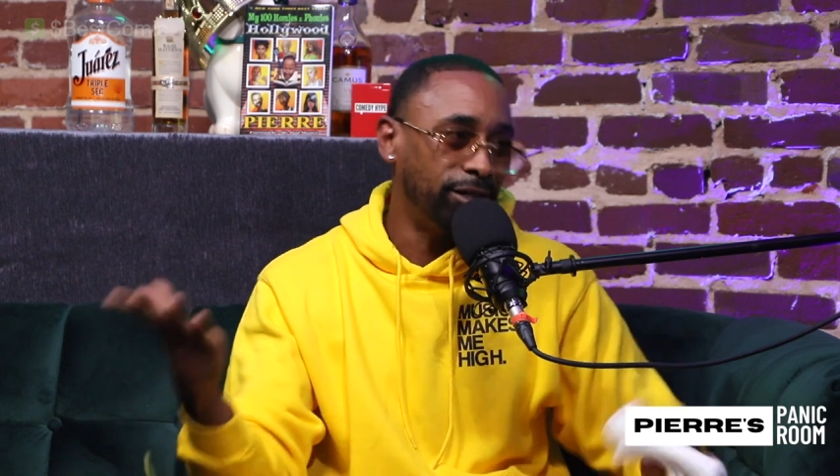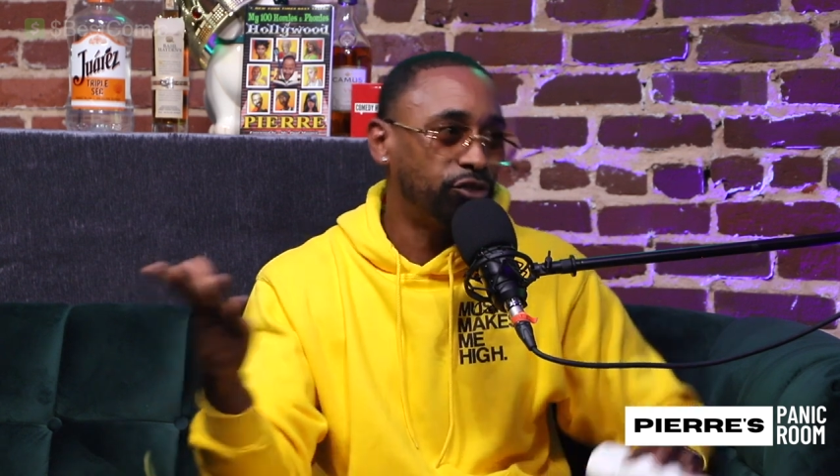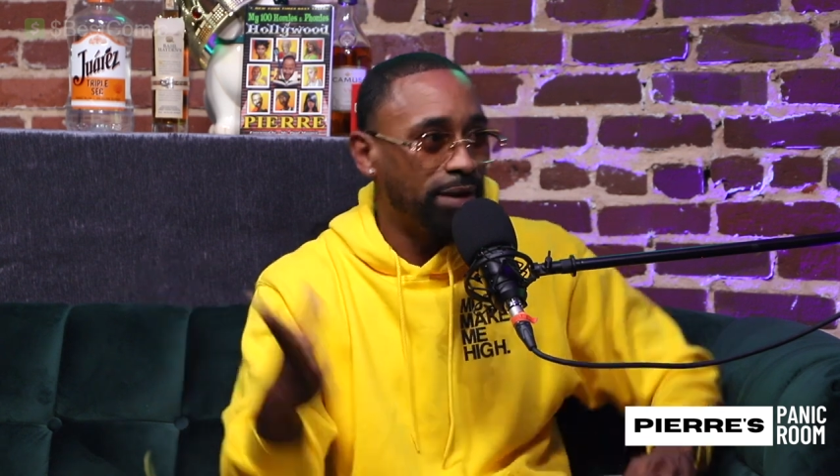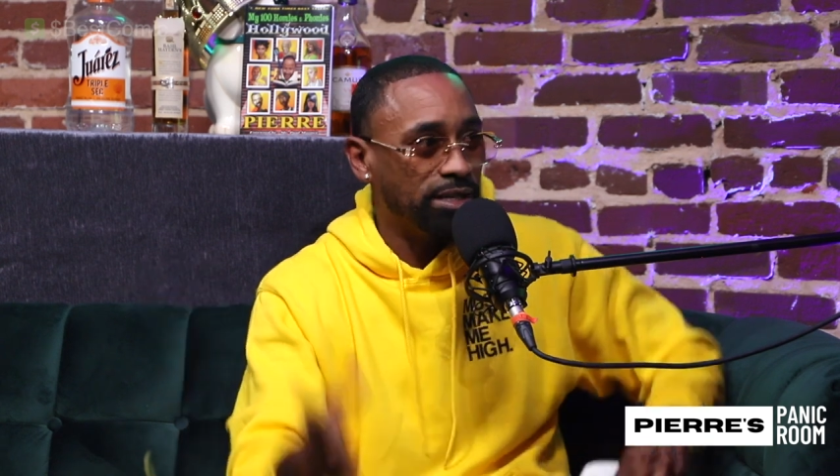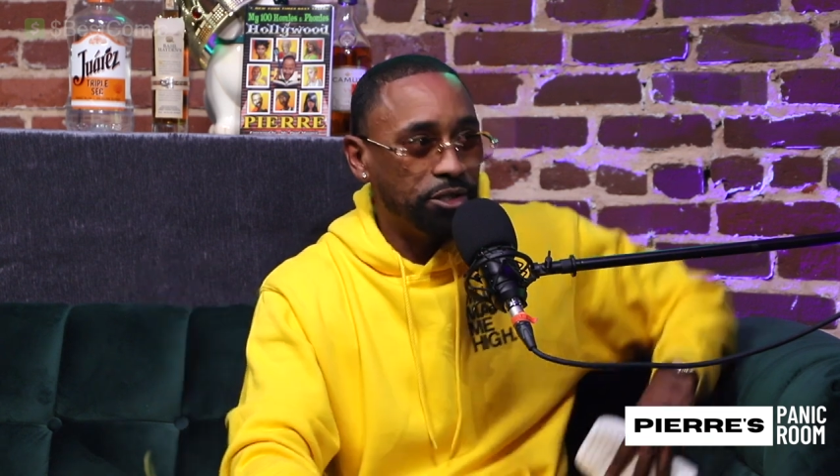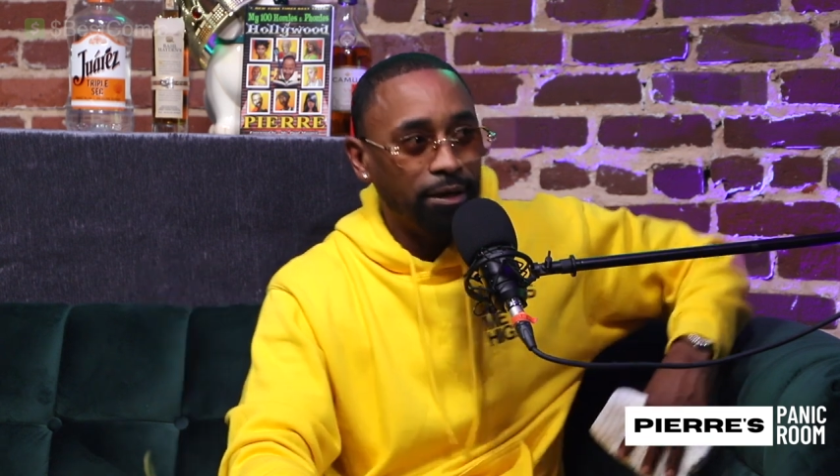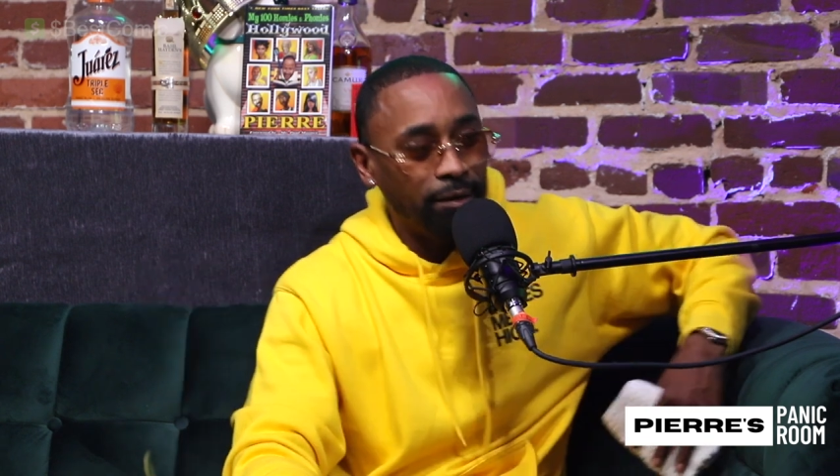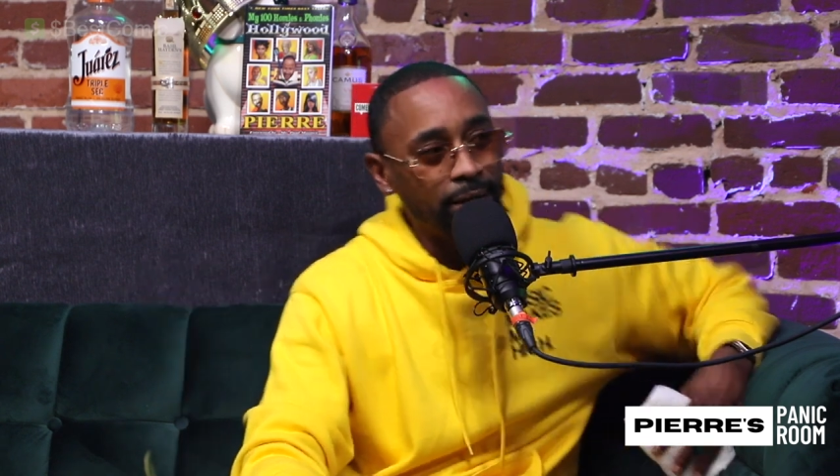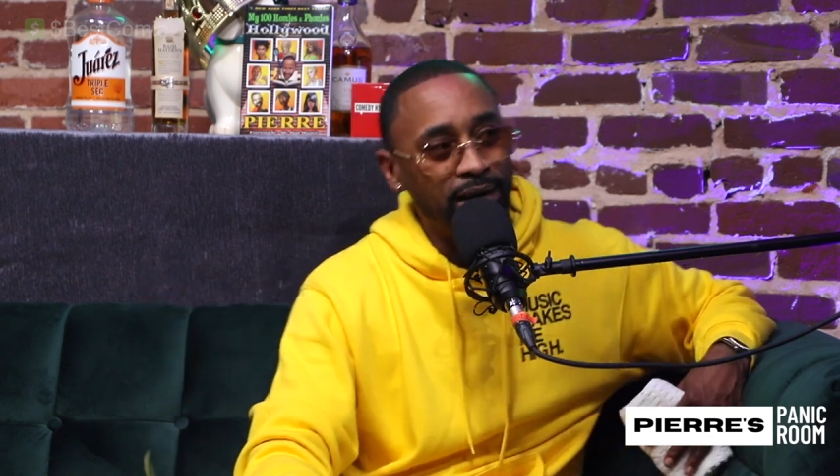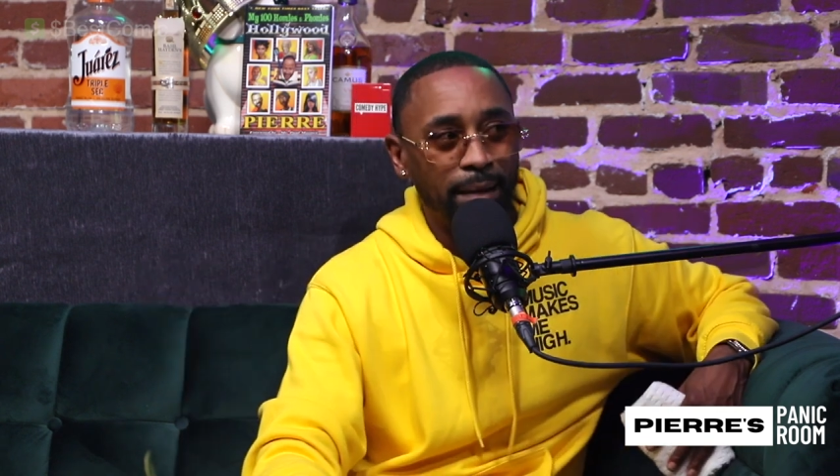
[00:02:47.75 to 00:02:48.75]
a
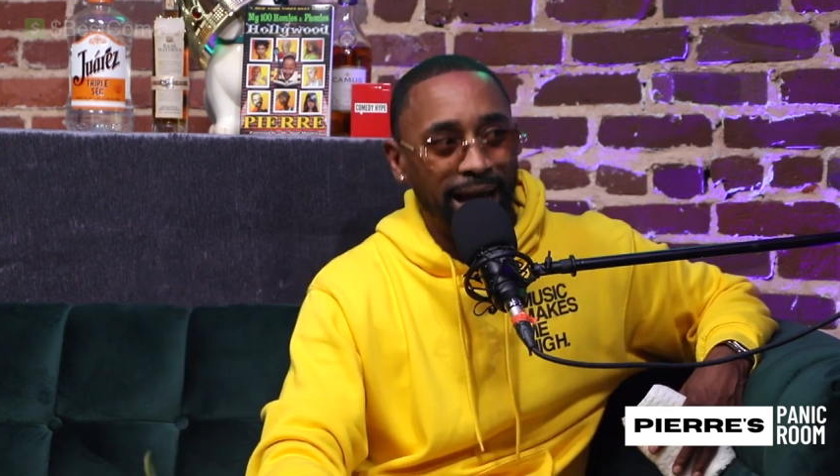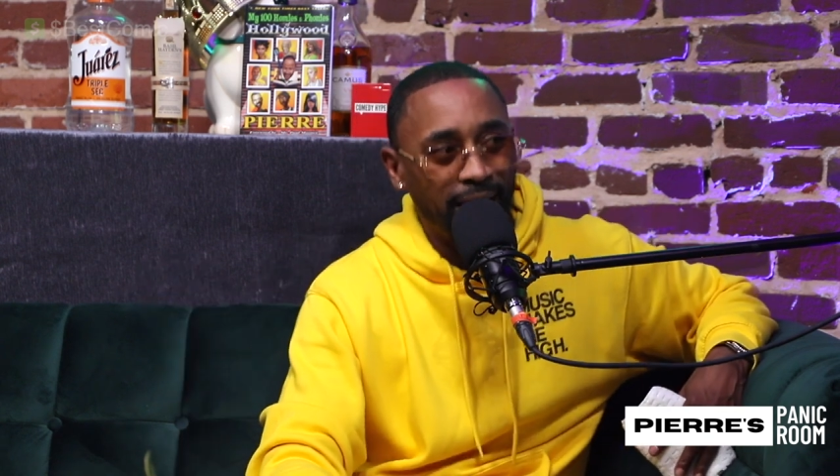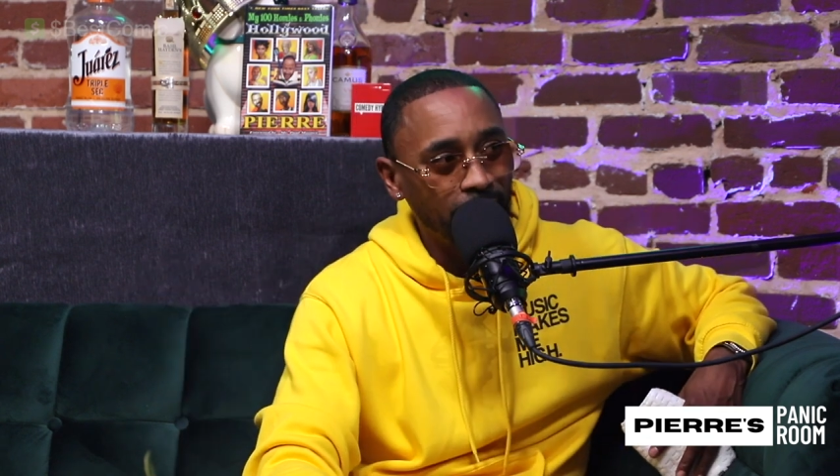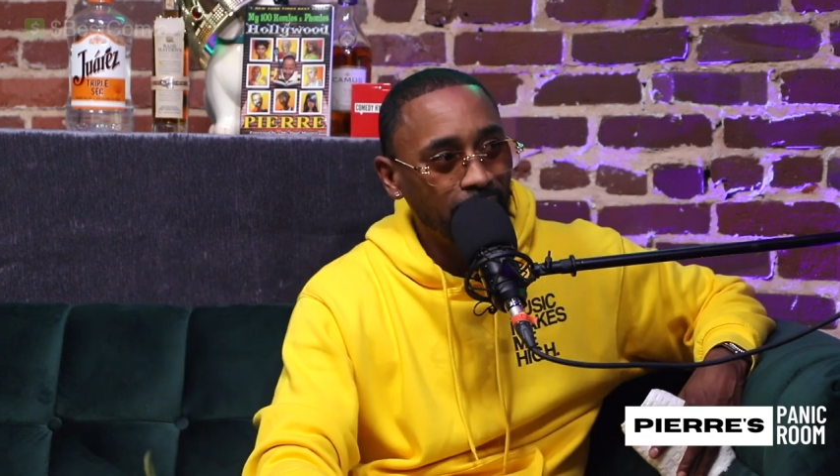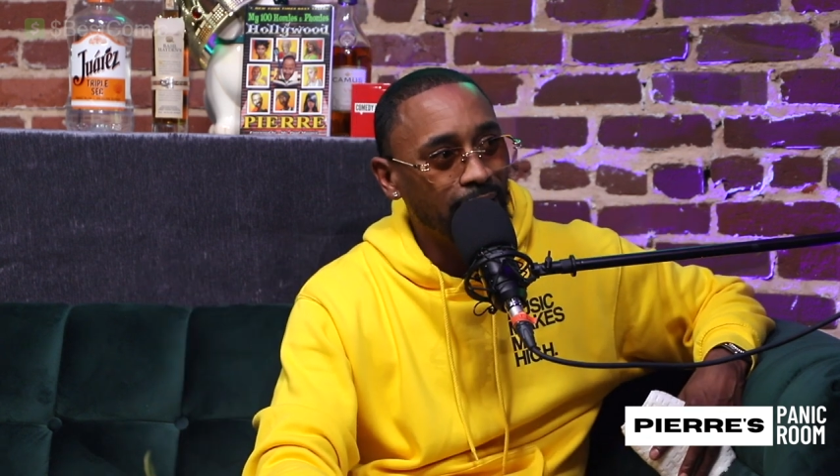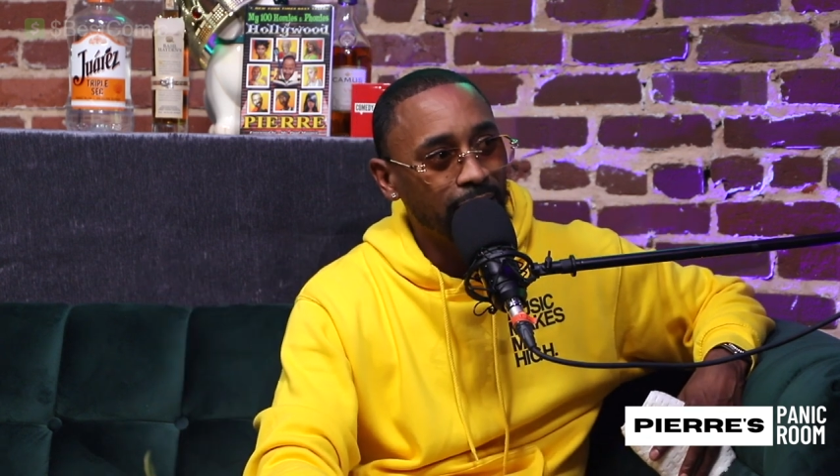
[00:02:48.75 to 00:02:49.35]
transgender in Miami.